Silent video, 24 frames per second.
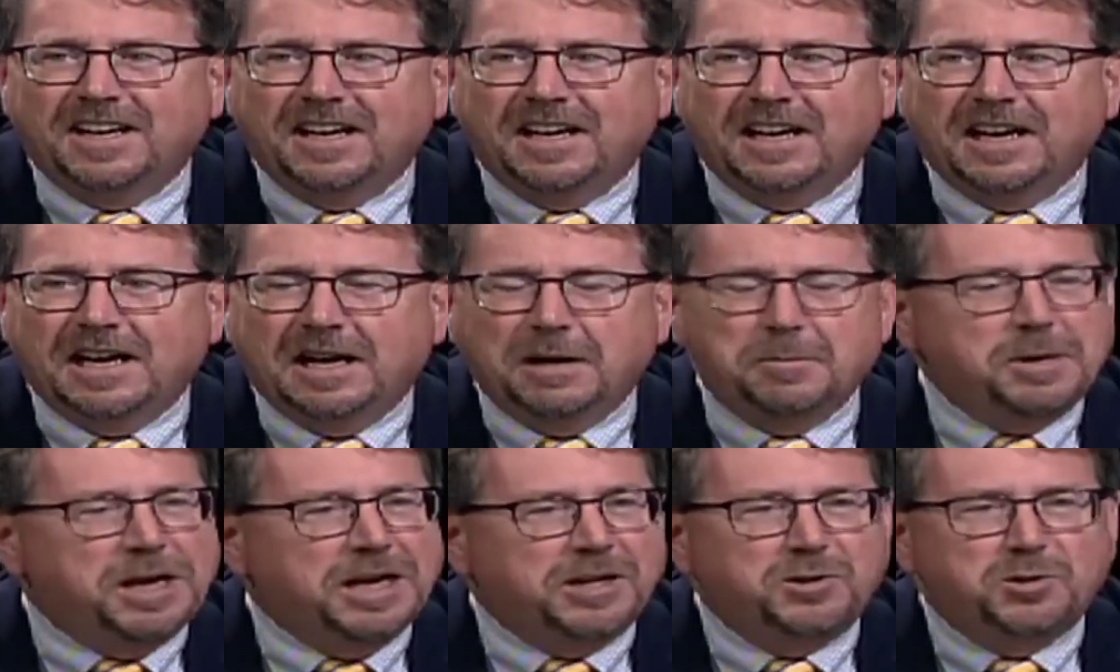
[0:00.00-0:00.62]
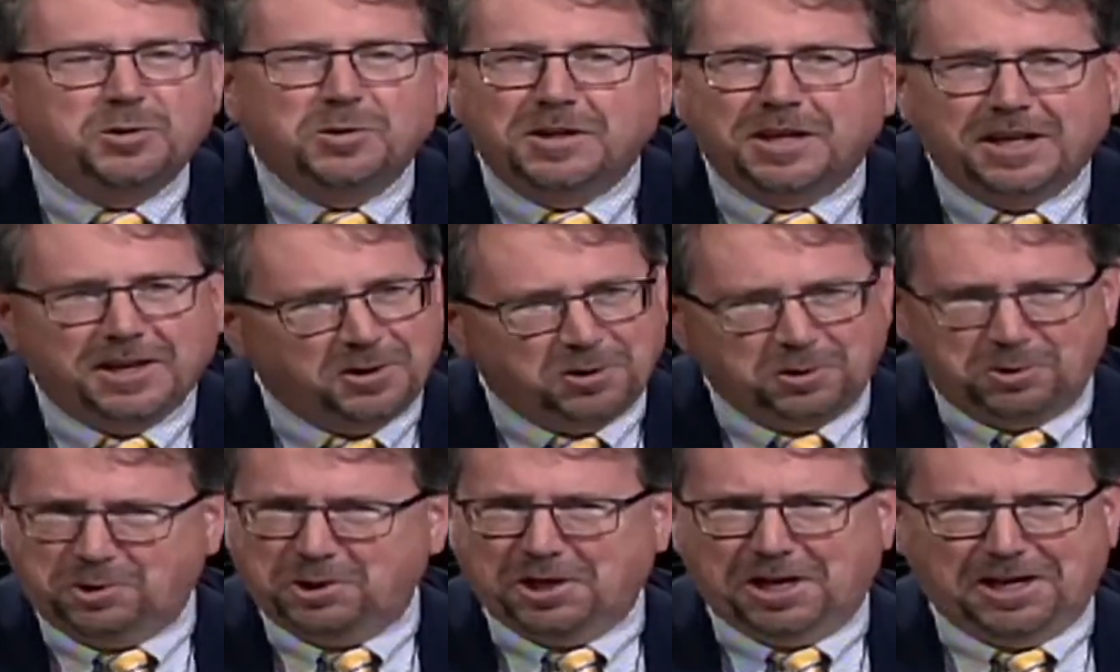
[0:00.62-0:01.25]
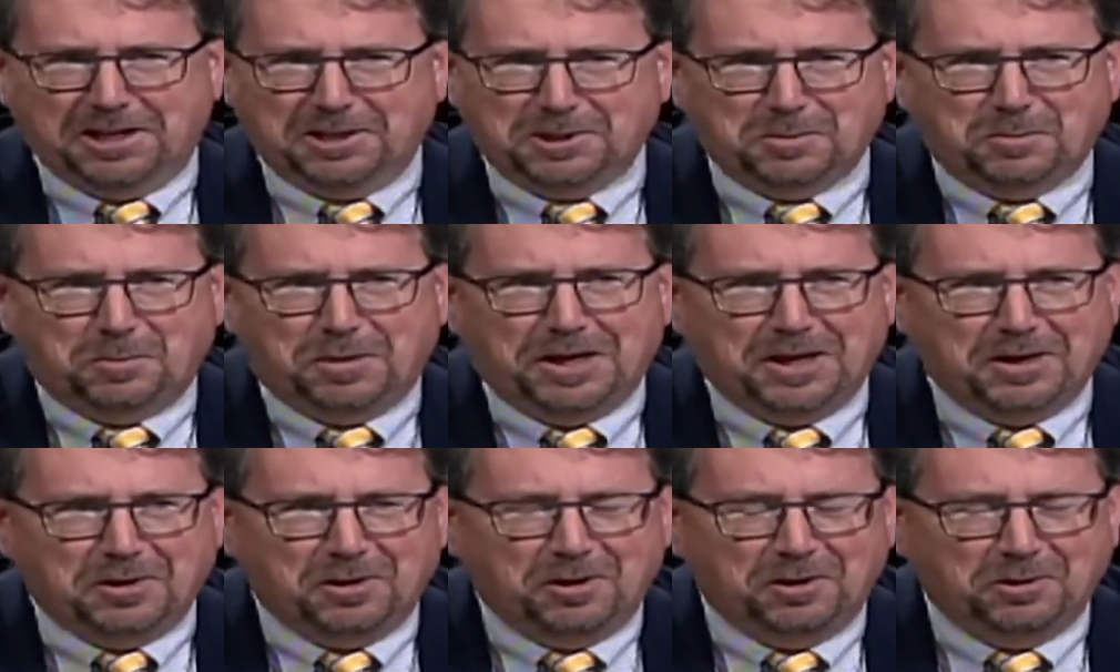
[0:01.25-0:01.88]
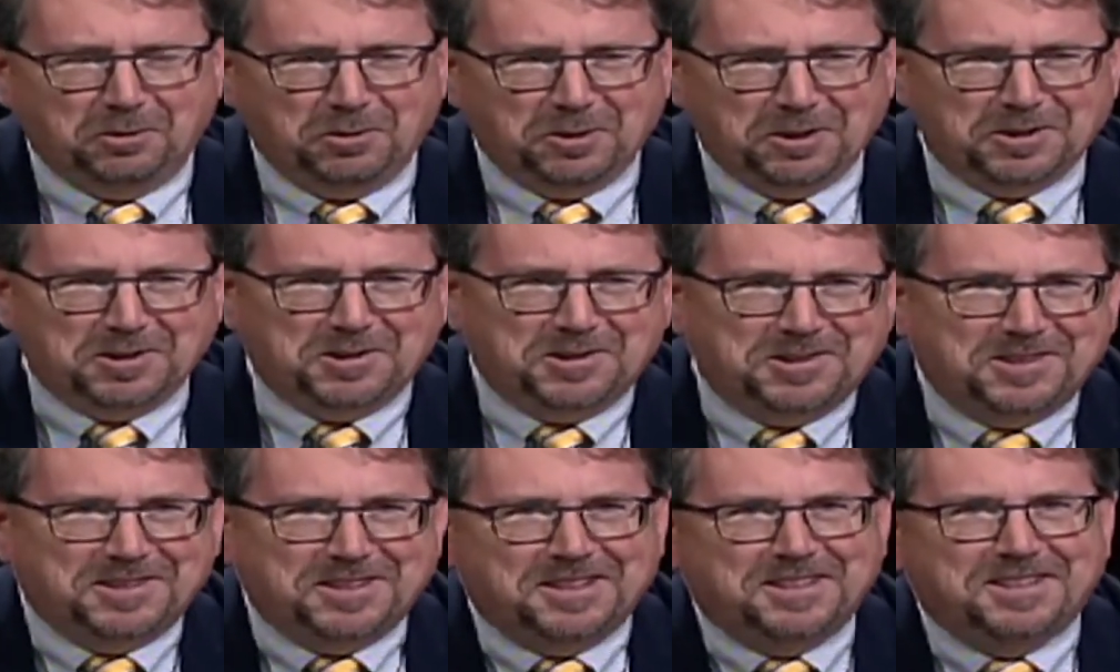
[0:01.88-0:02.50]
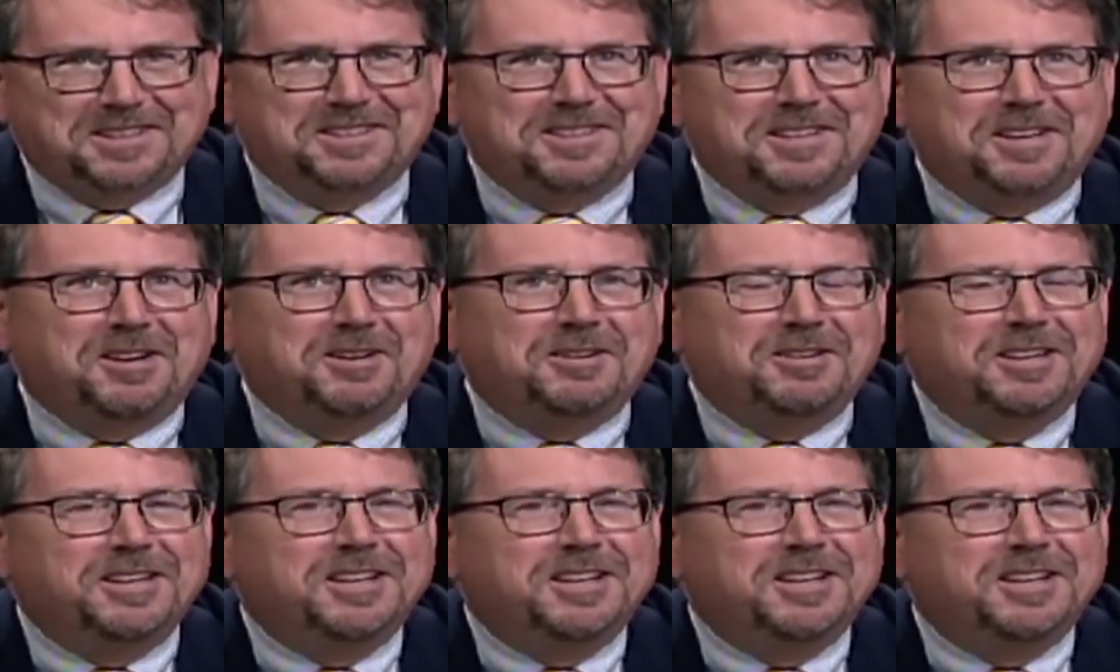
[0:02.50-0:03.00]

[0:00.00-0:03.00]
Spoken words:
actually energized by all this, Doug.